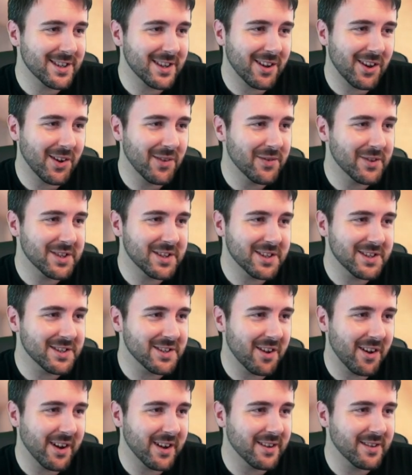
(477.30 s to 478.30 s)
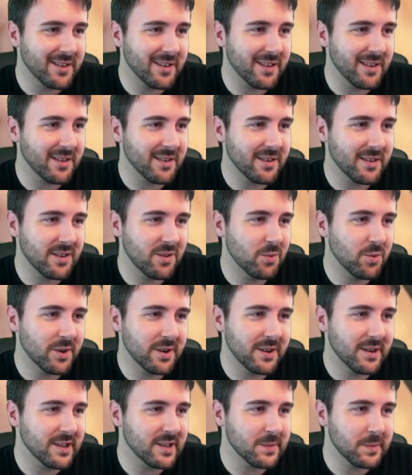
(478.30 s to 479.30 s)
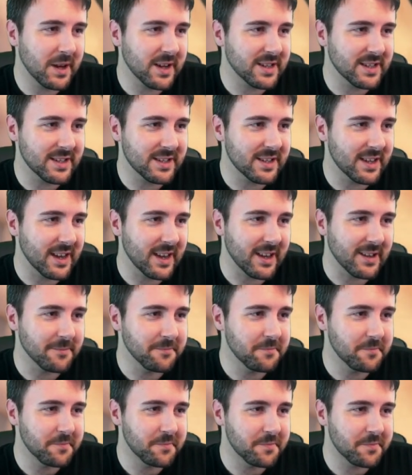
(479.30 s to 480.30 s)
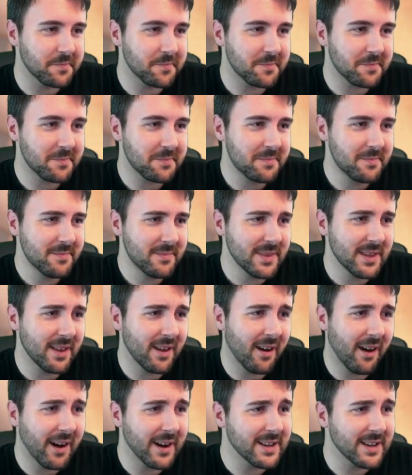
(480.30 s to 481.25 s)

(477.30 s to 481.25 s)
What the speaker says: of a design that you wouldn't expect to see. I